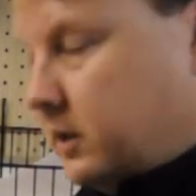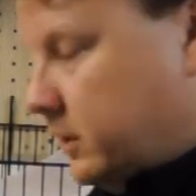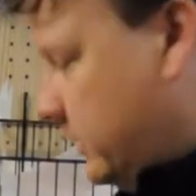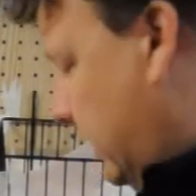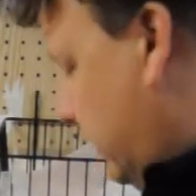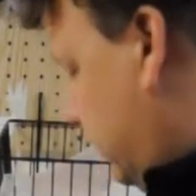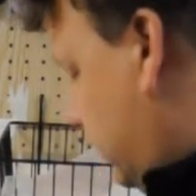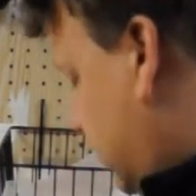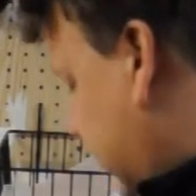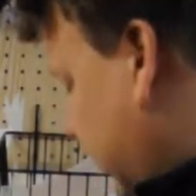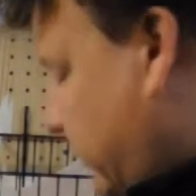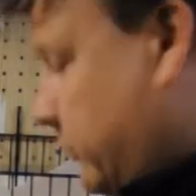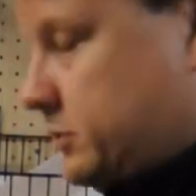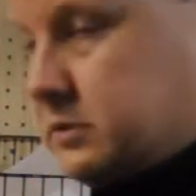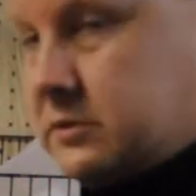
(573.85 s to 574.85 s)
That
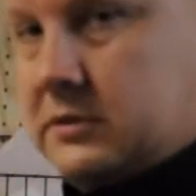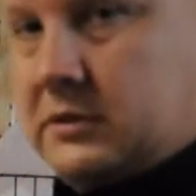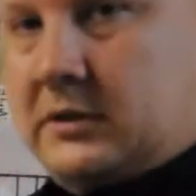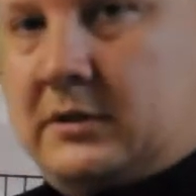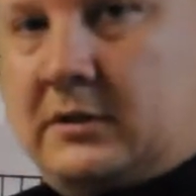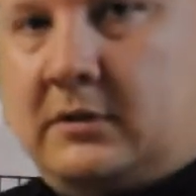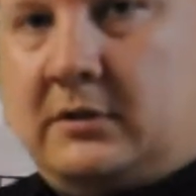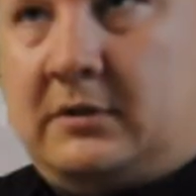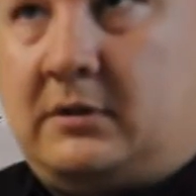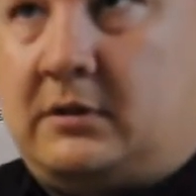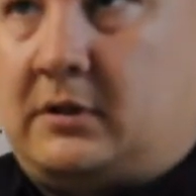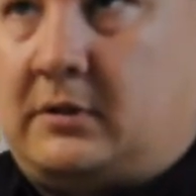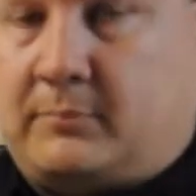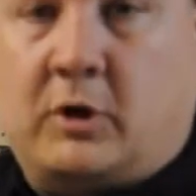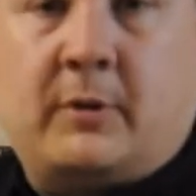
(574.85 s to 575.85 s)
that was the
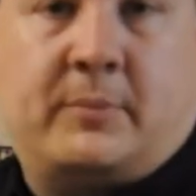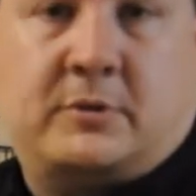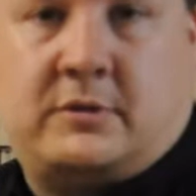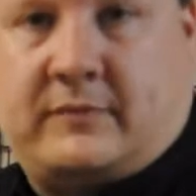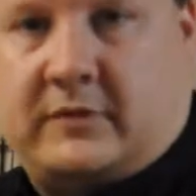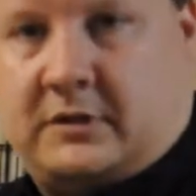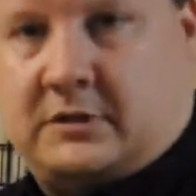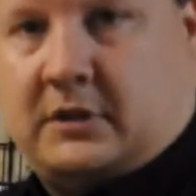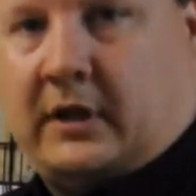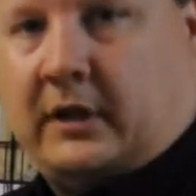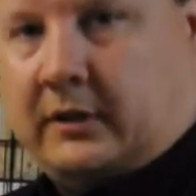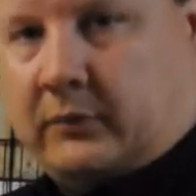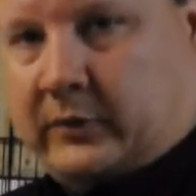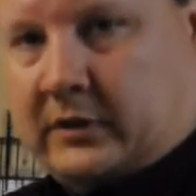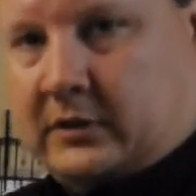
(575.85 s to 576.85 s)
uh, purpose of the design,
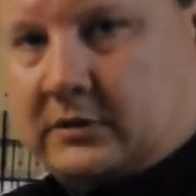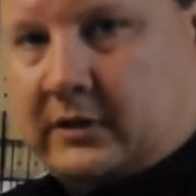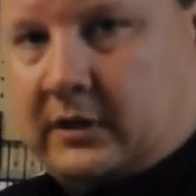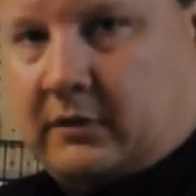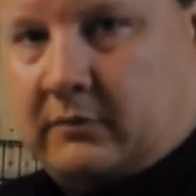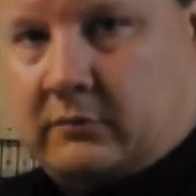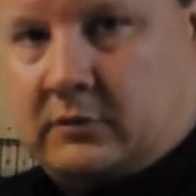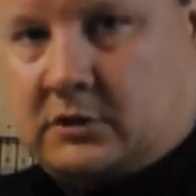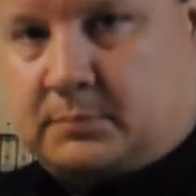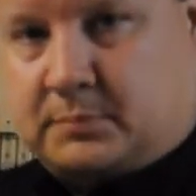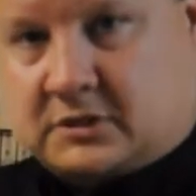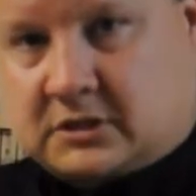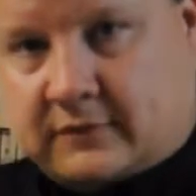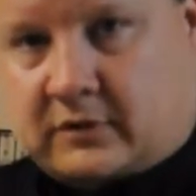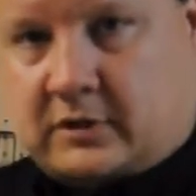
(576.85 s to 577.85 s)
and we designed it
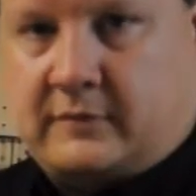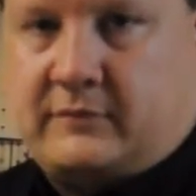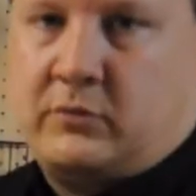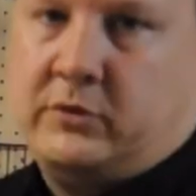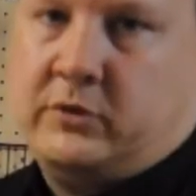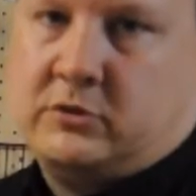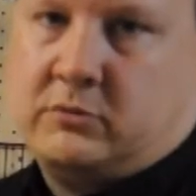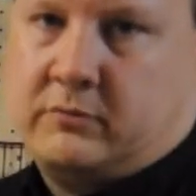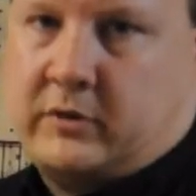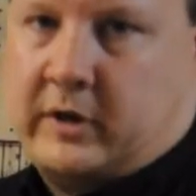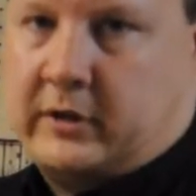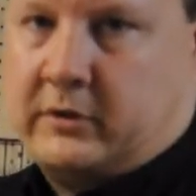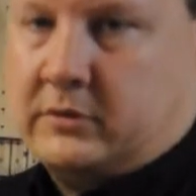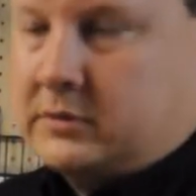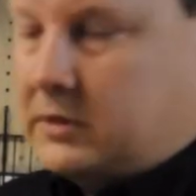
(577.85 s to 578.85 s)
specifically for those
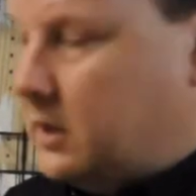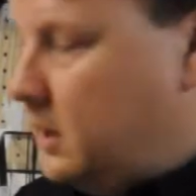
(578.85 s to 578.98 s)
refractors.